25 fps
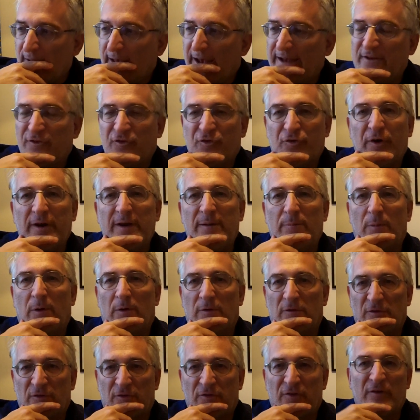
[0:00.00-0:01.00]
a
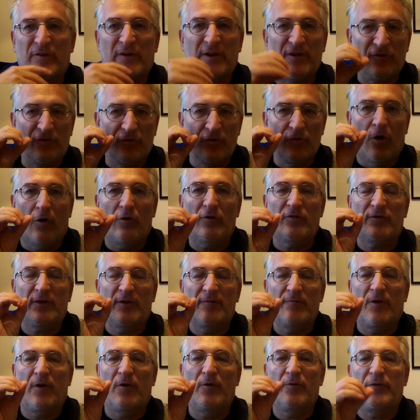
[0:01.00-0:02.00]
treatment that is not
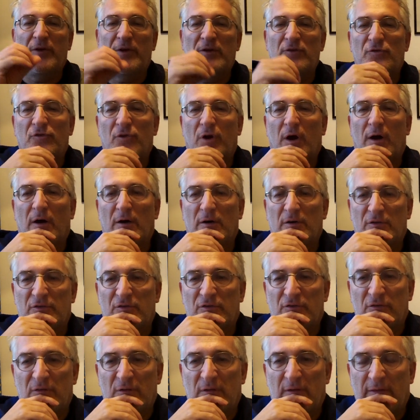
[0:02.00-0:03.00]
involving
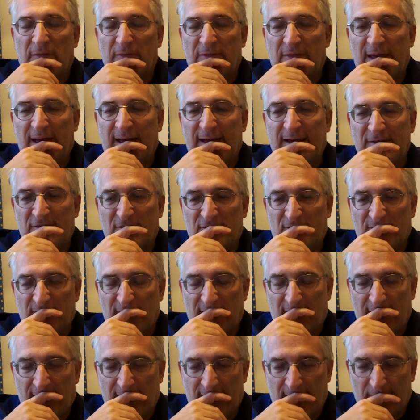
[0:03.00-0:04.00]
drugs that
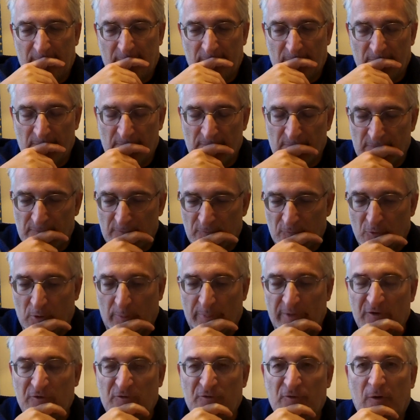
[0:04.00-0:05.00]

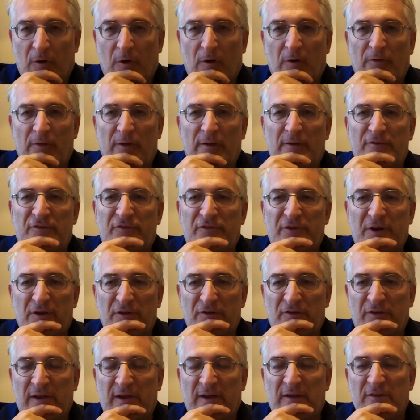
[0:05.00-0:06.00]
Robin's father
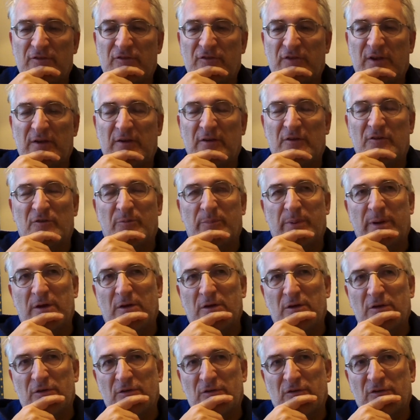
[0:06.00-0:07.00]
seriously considers,
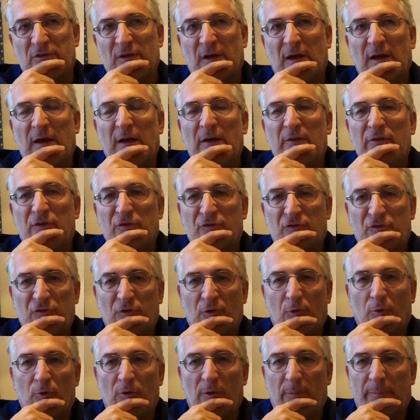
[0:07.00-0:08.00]
because the
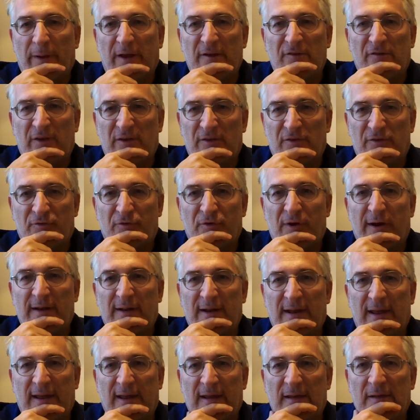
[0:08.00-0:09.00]
school are basically
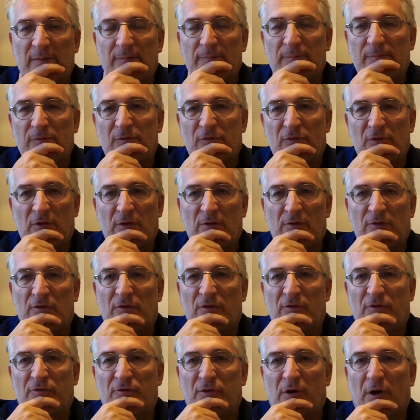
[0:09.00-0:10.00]
threatening to
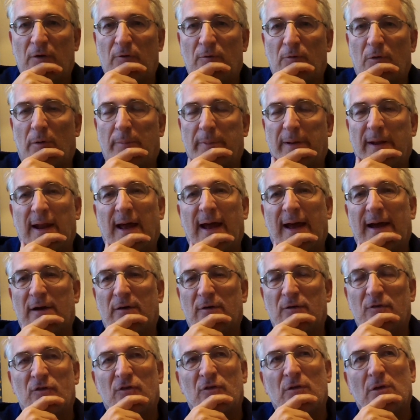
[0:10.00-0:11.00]
throw Robin
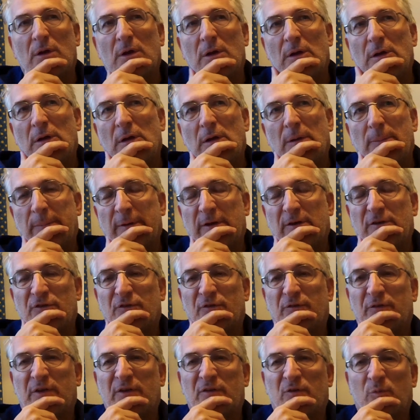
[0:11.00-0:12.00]
out because
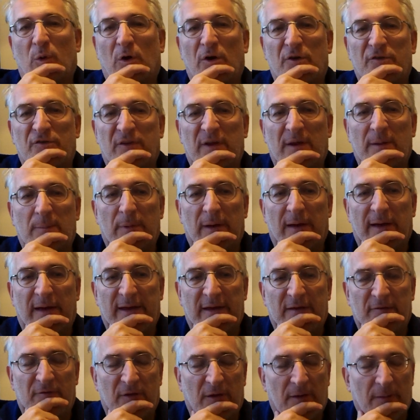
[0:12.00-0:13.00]
of his worsening
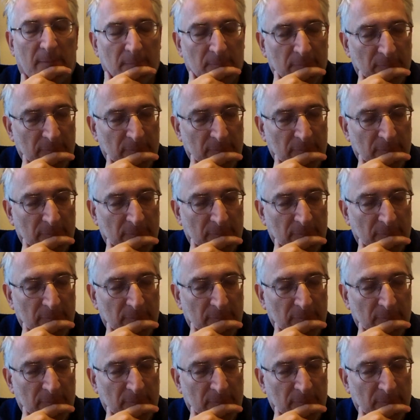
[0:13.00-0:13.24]
behaviour.